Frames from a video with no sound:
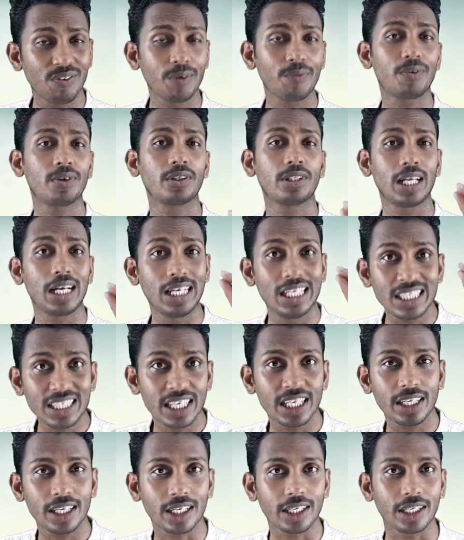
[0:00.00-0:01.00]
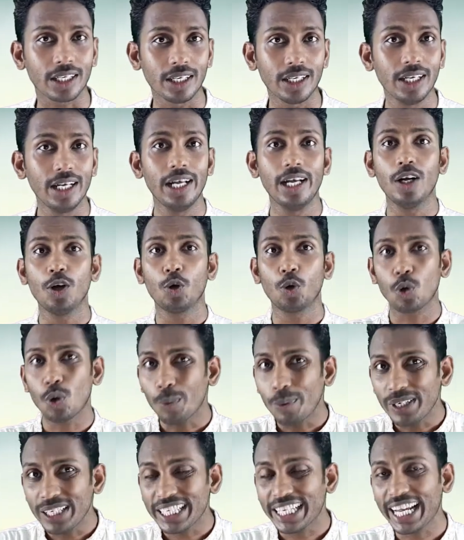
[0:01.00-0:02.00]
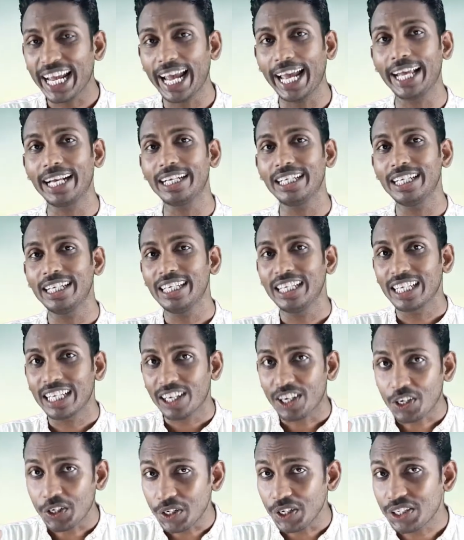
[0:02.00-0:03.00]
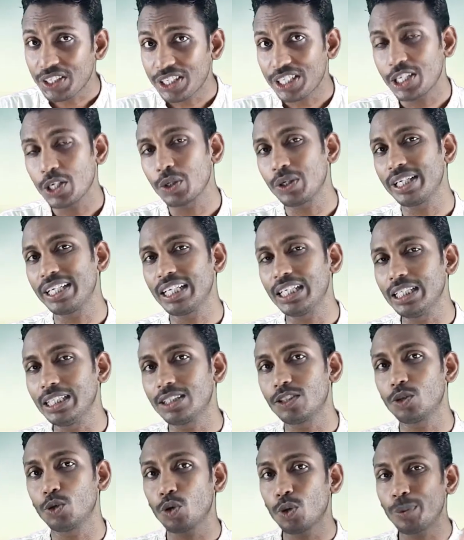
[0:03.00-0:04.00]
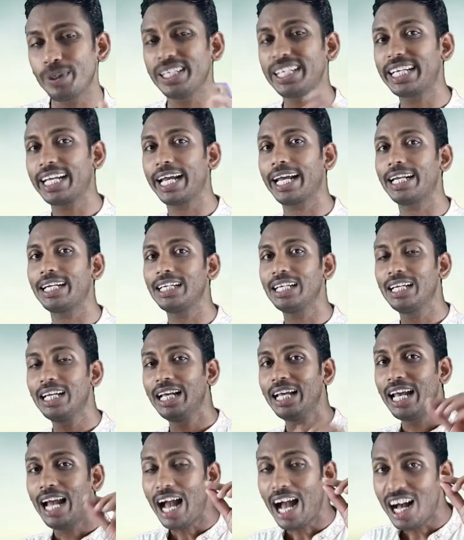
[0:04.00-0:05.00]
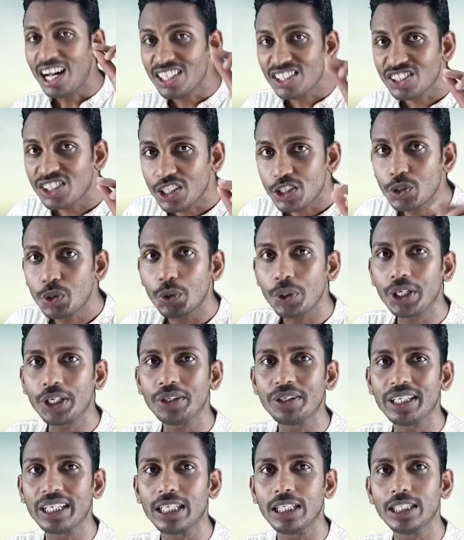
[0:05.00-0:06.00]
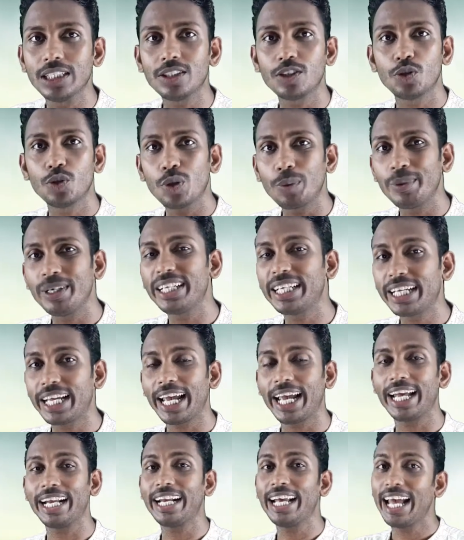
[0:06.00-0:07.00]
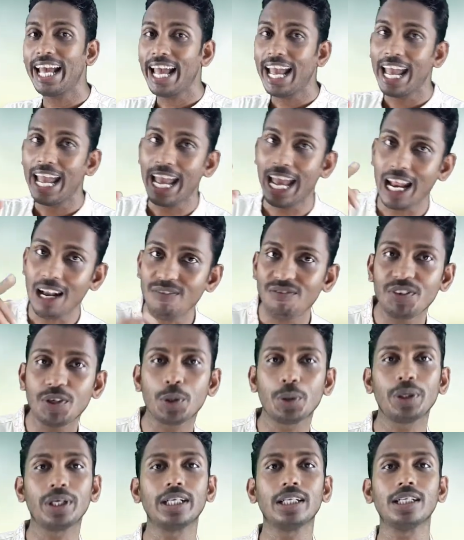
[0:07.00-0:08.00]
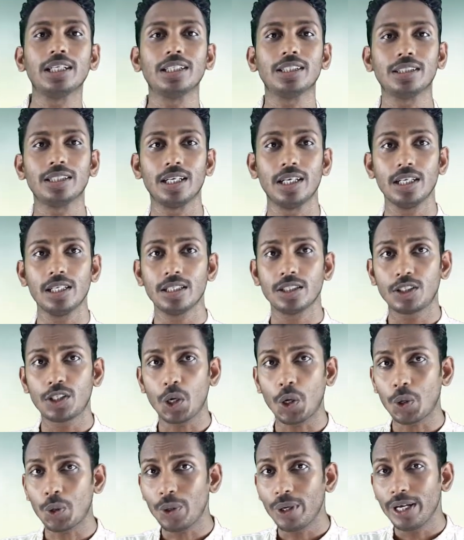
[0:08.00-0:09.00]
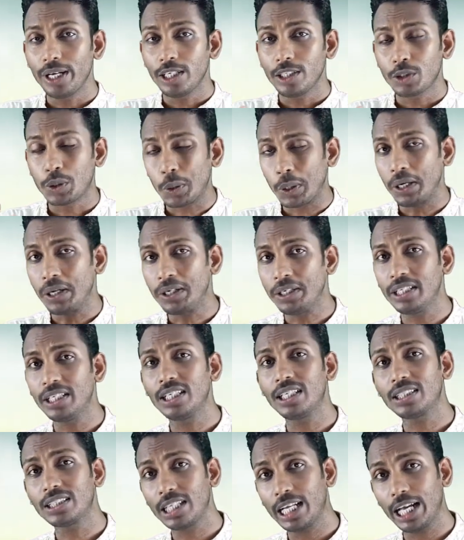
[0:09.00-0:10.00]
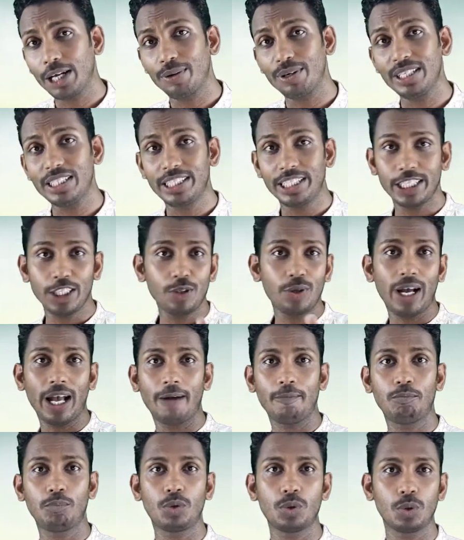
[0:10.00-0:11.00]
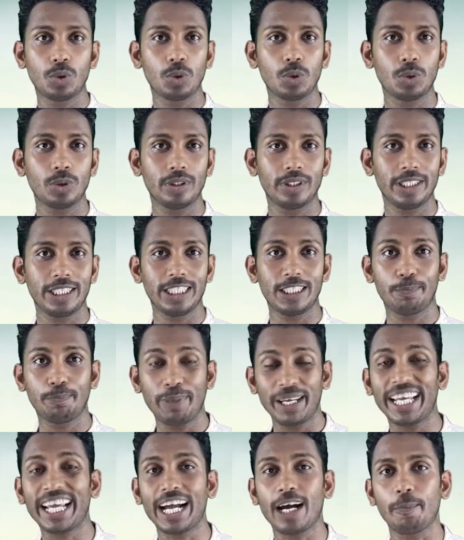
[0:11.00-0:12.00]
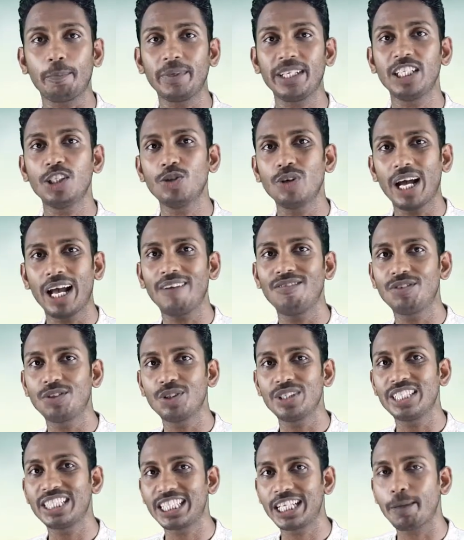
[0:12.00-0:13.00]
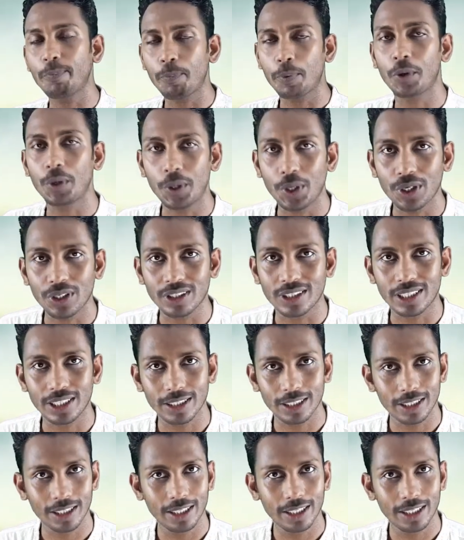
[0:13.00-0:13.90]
before the listener, nobody can correct your English, nobody can answer to your English, nobody can help your English. So to learn English language, you have to speak up, you have to step forward.